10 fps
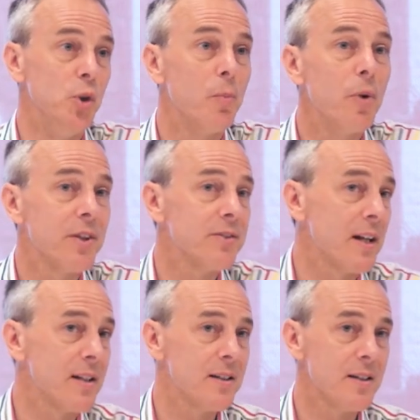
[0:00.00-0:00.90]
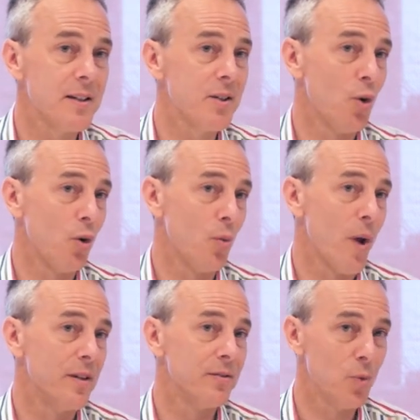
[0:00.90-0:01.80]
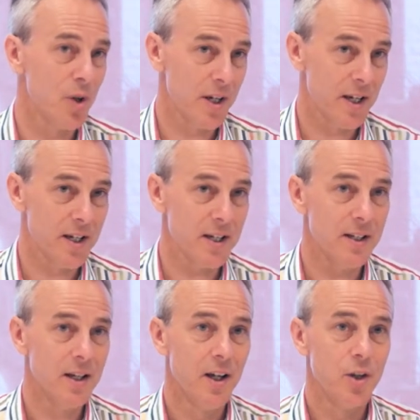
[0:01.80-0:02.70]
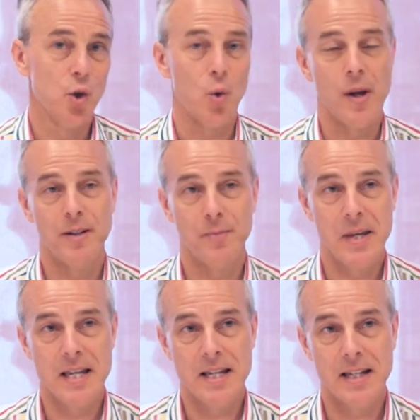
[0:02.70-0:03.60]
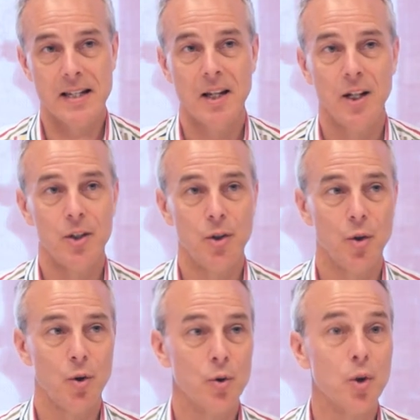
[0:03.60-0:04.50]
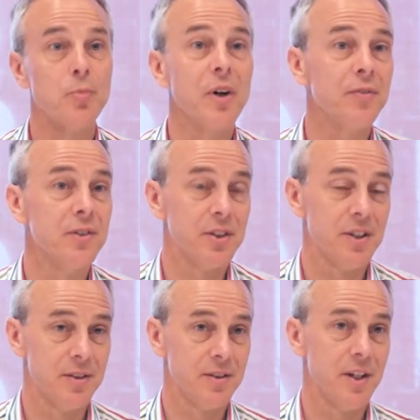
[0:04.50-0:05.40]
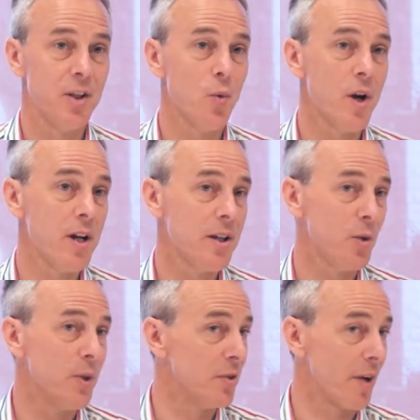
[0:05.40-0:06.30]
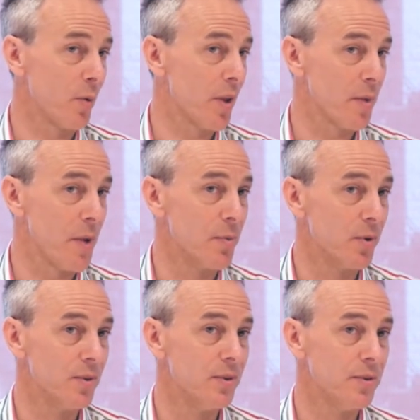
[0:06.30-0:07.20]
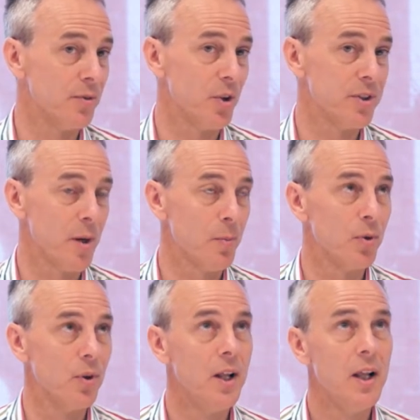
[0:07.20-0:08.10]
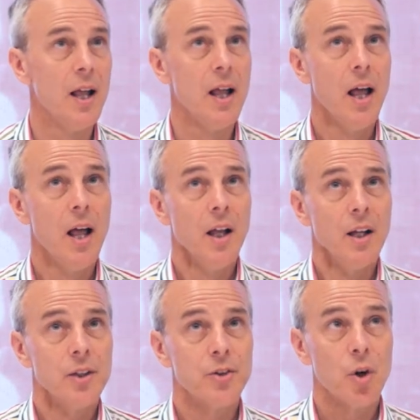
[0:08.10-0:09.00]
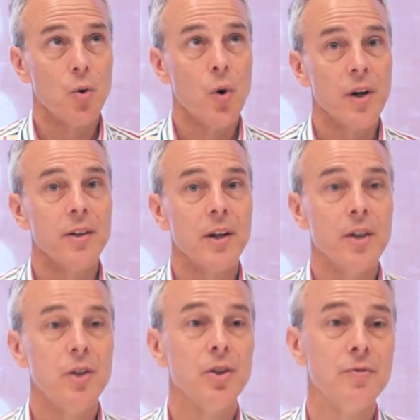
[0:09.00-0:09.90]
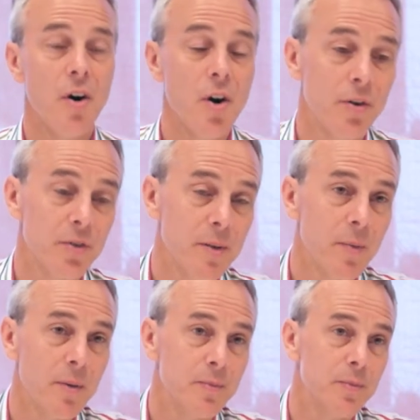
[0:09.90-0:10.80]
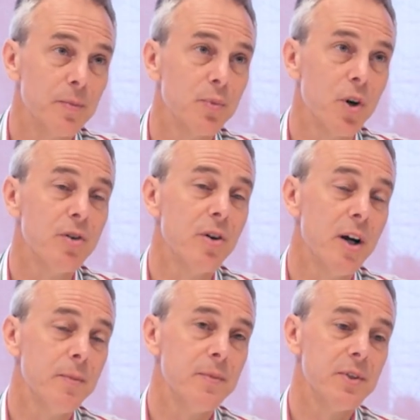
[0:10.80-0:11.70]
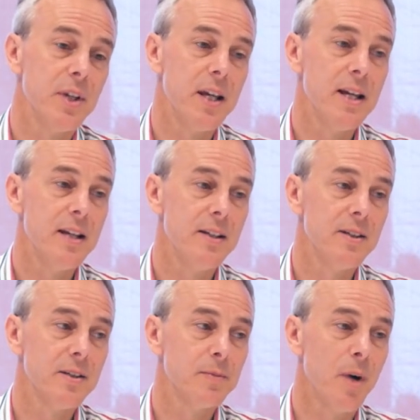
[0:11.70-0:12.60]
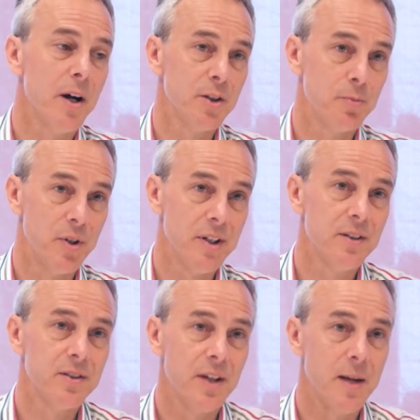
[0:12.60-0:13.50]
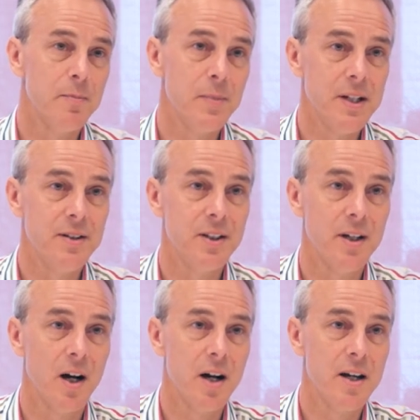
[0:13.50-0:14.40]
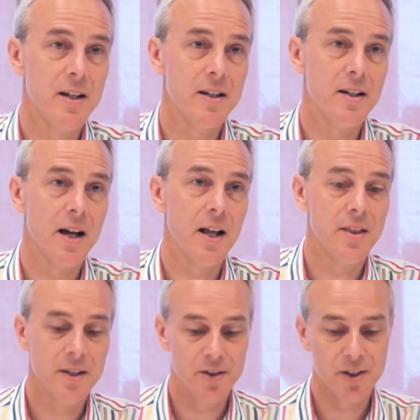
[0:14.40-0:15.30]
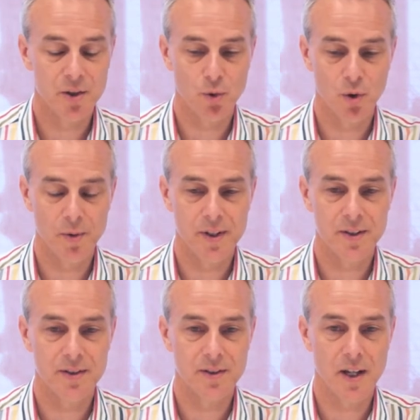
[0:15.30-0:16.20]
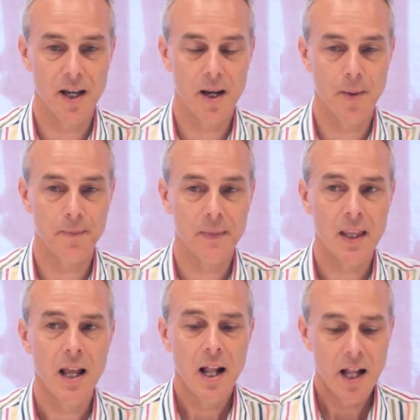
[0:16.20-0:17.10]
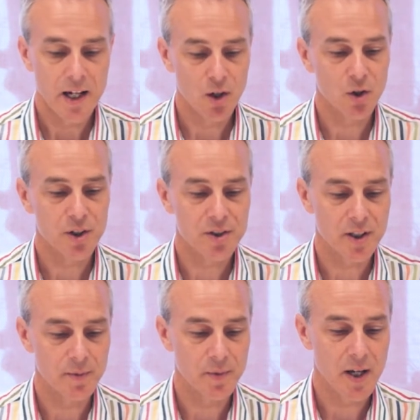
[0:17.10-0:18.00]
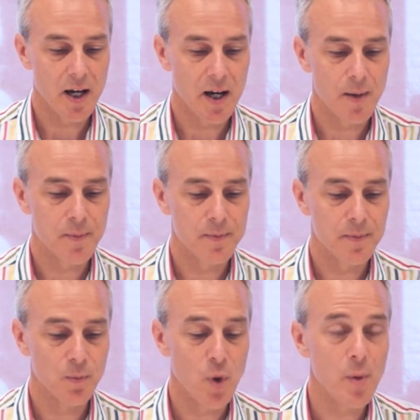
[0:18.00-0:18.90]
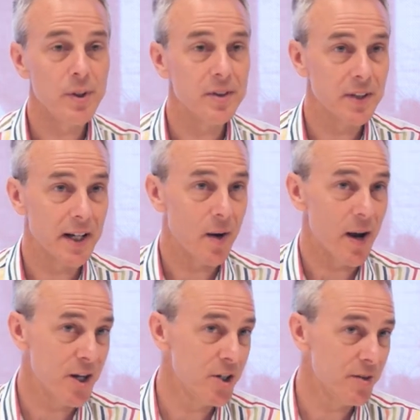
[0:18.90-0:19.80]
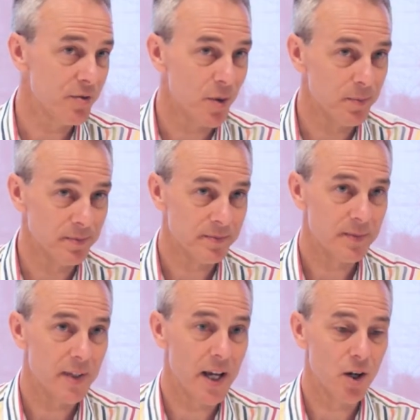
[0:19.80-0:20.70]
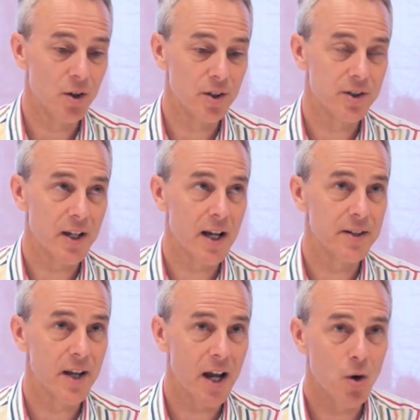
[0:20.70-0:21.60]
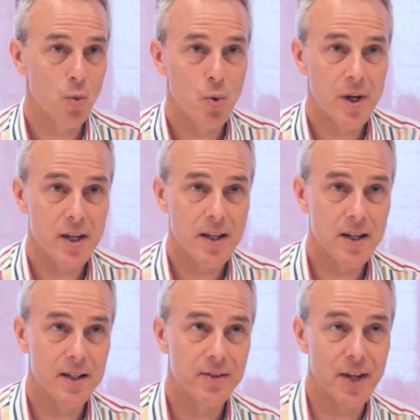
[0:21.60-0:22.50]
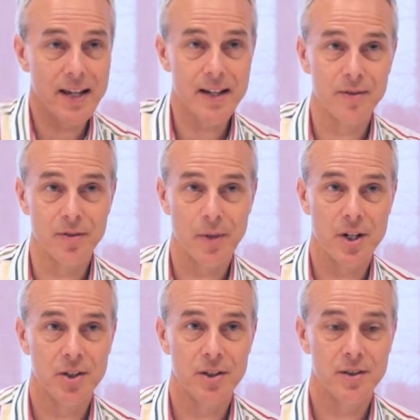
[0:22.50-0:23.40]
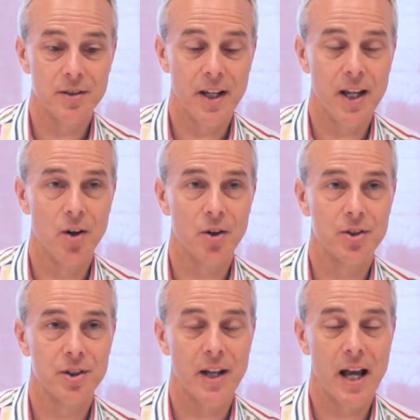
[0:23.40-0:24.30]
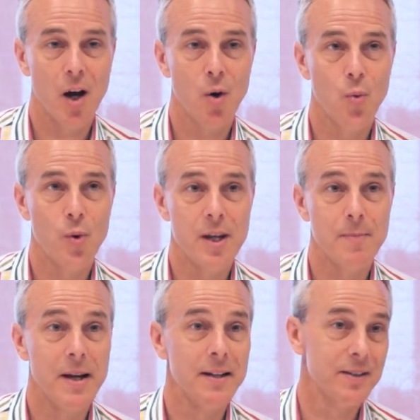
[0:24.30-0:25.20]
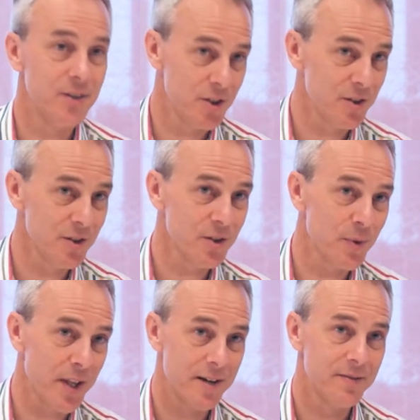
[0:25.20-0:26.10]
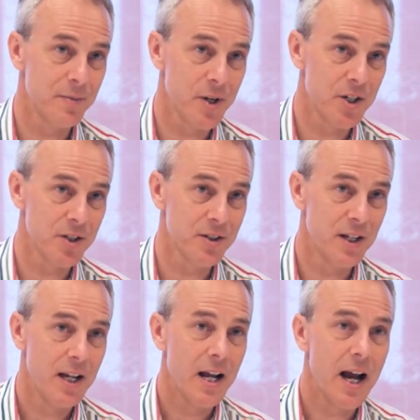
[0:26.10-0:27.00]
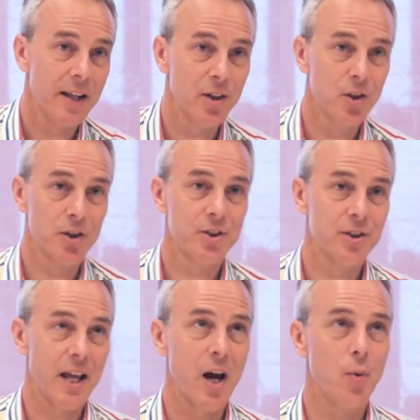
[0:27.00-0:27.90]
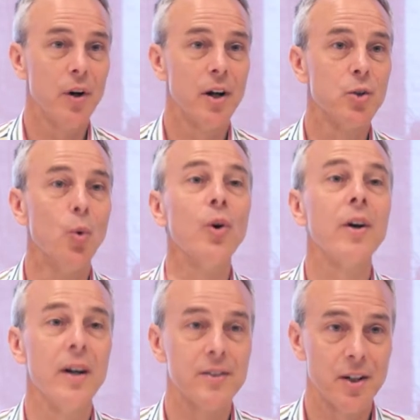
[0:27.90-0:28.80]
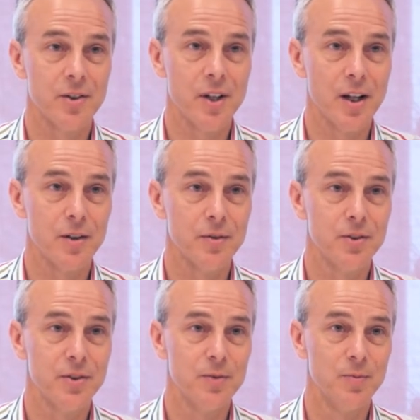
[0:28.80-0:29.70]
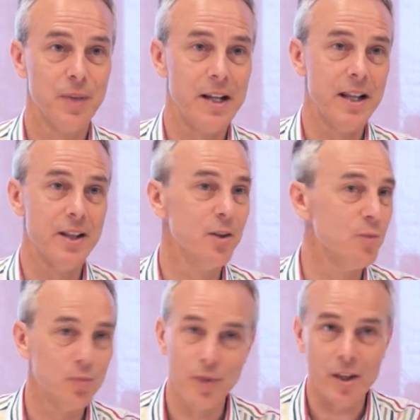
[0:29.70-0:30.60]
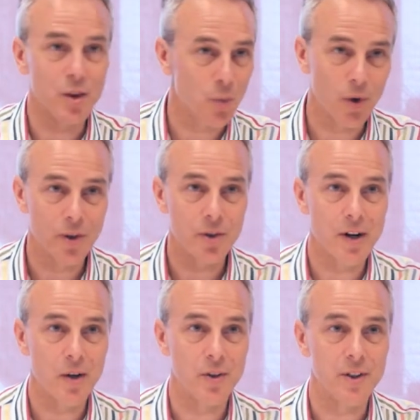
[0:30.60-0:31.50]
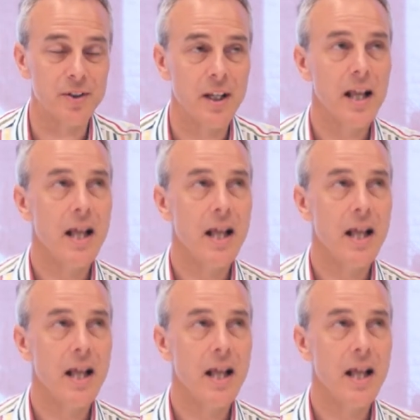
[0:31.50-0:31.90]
personality, your way of working, your way of being, your preferences in the way you interact with other people, for example. So one that I use very often in my programs is Myers-Briggs MBTI, and this is all this. It looks at where we get our energy from. It looks at how we take in information. It looks at how we make decisions with that information, and it looks at how we like to organise ourselves in the world around us.